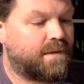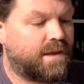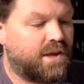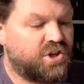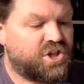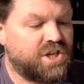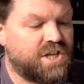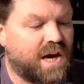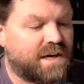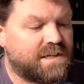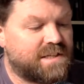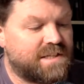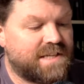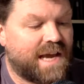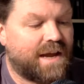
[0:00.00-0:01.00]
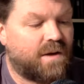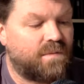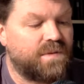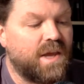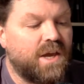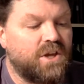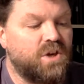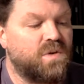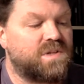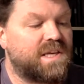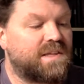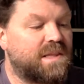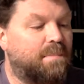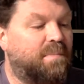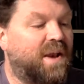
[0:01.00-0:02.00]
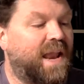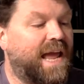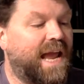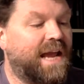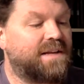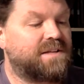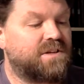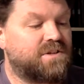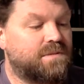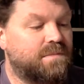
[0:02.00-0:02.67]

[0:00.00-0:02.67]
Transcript: She ducked down, using the